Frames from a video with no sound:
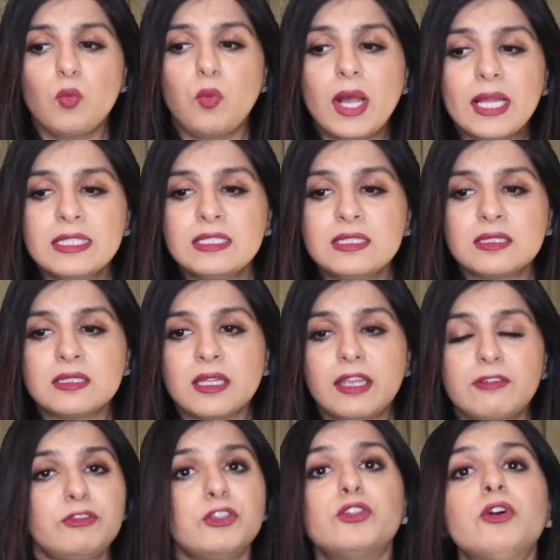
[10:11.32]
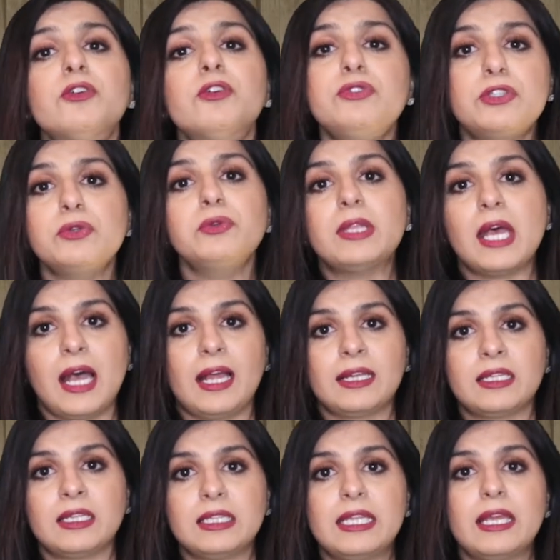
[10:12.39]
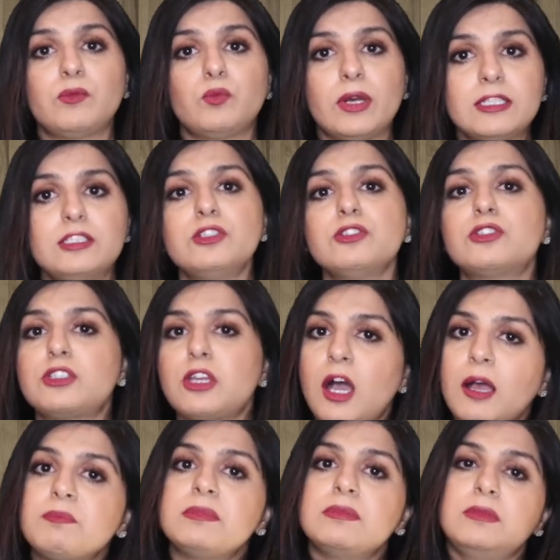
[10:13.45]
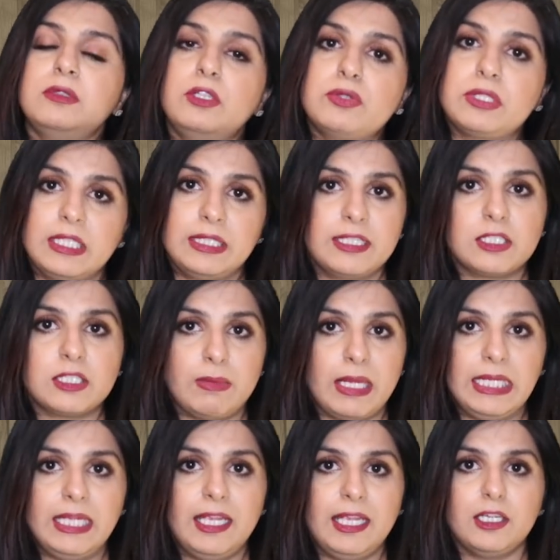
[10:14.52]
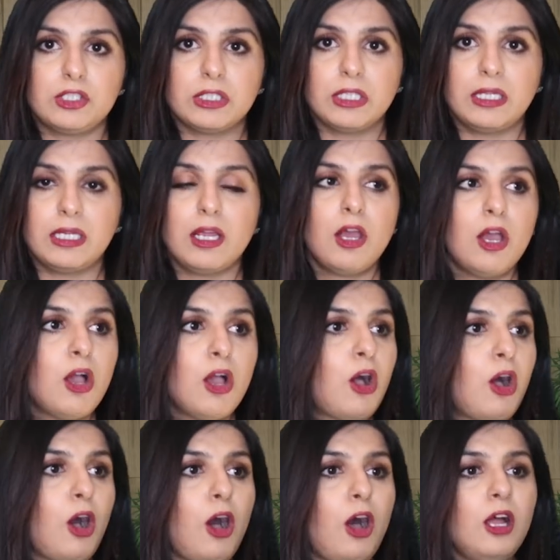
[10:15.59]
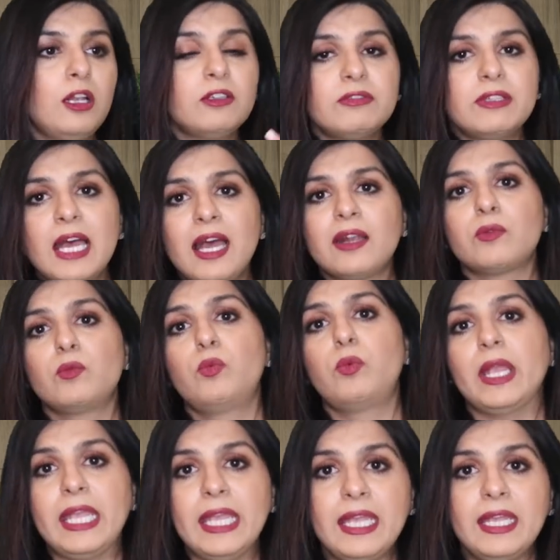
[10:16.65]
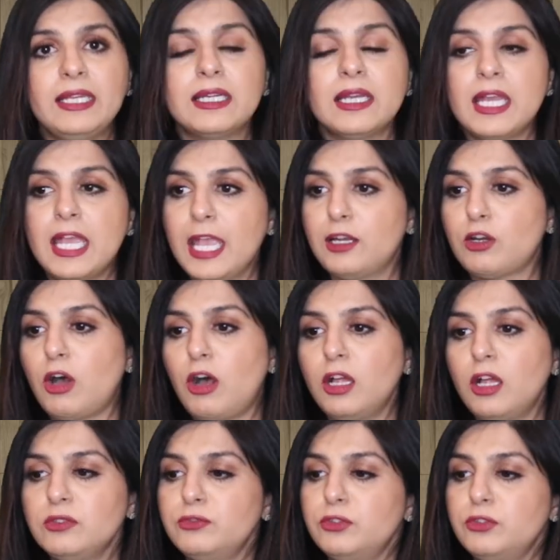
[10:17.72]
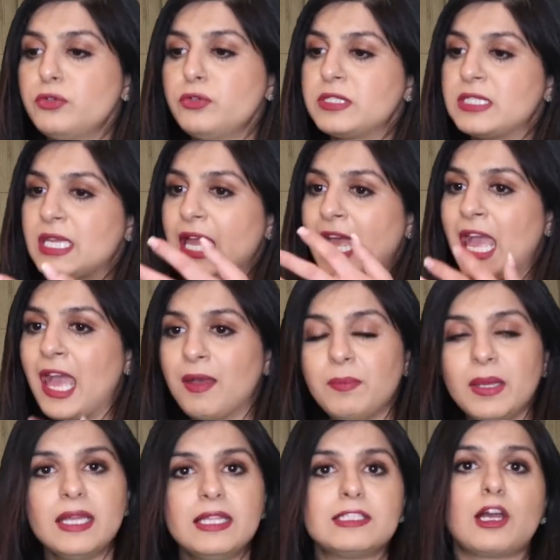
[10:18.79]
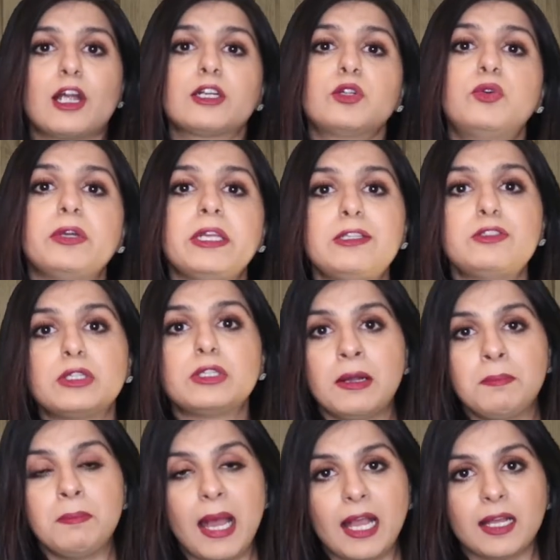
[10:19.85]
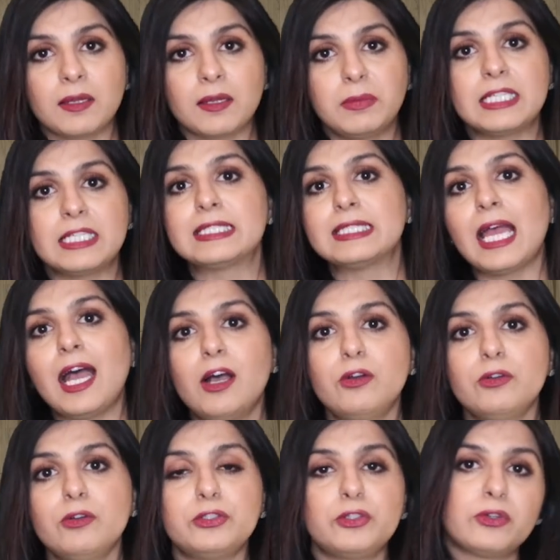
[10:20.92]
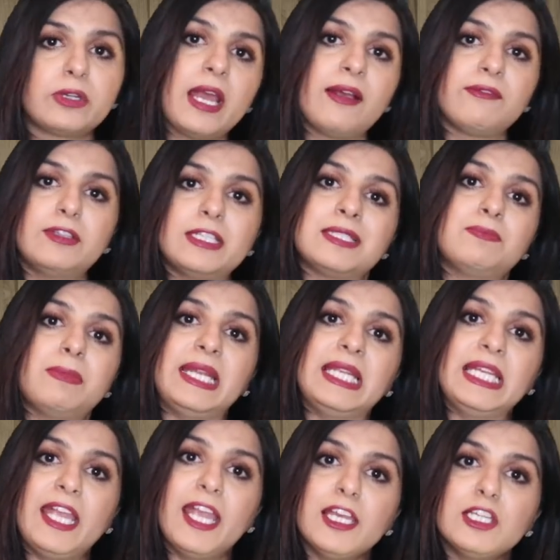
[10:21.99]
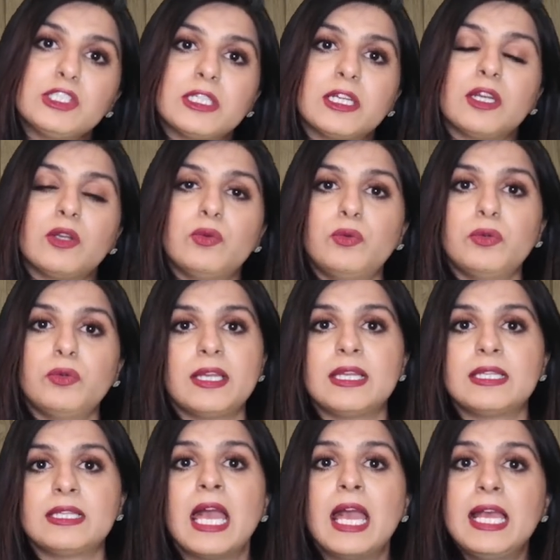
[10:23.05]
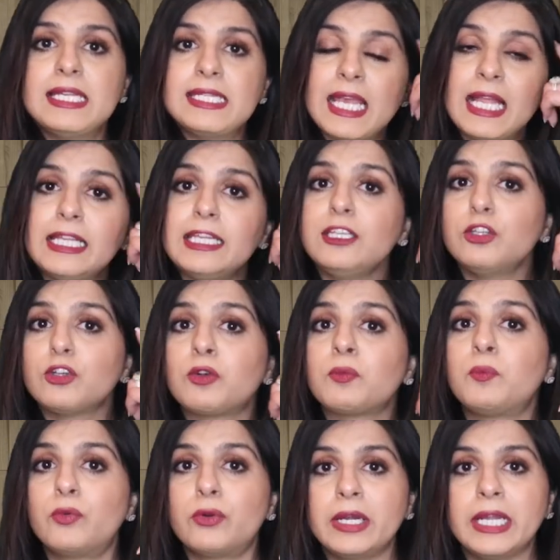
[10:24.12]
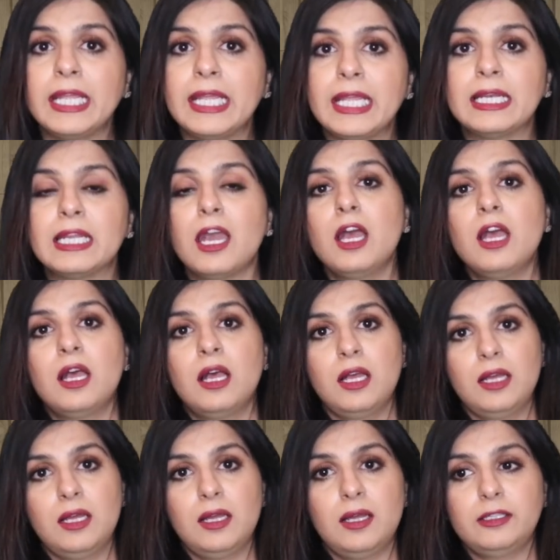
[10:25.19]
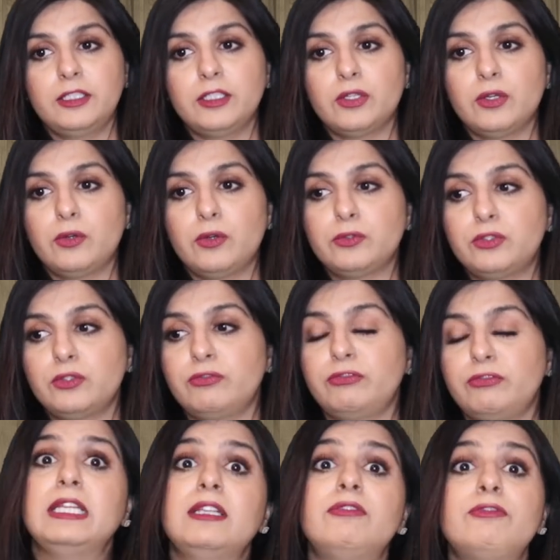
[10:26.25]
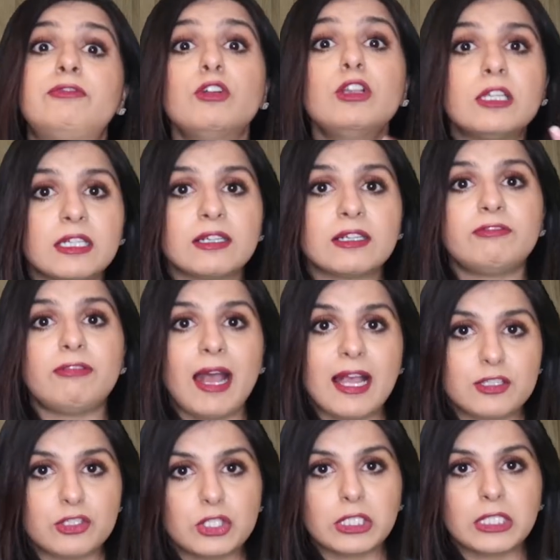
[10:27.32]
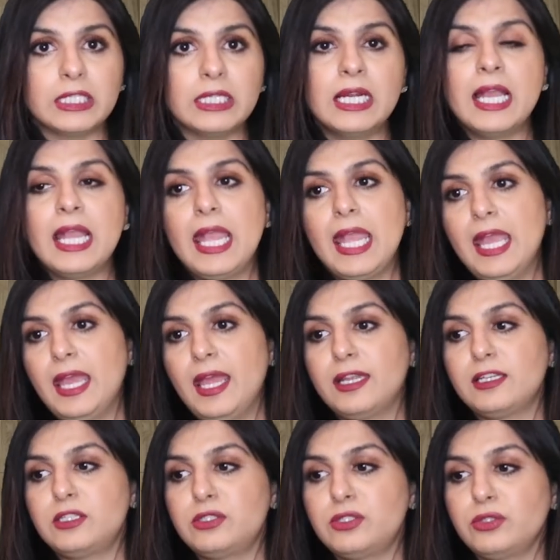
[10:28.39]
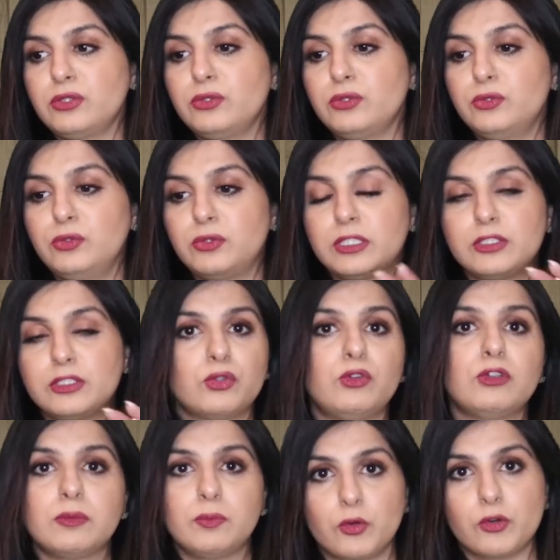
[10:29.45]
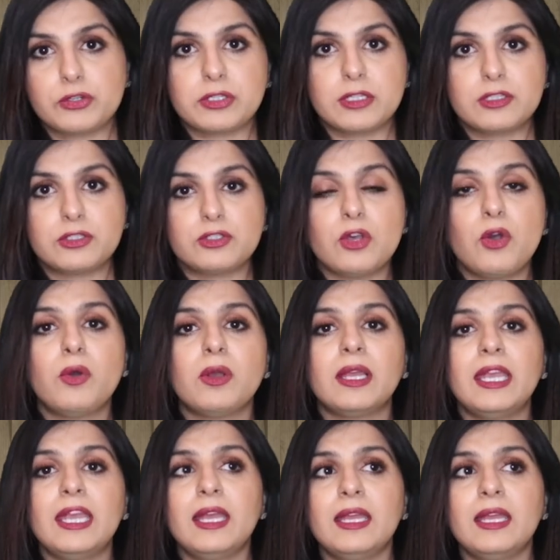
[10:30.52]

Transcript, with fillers: once if you don't do that then once you stop using this medication all of that weight and all of those habits are going to come back because now you don't have this medication who is telling your brain uh, you know to feel fuller faster and to control the portion so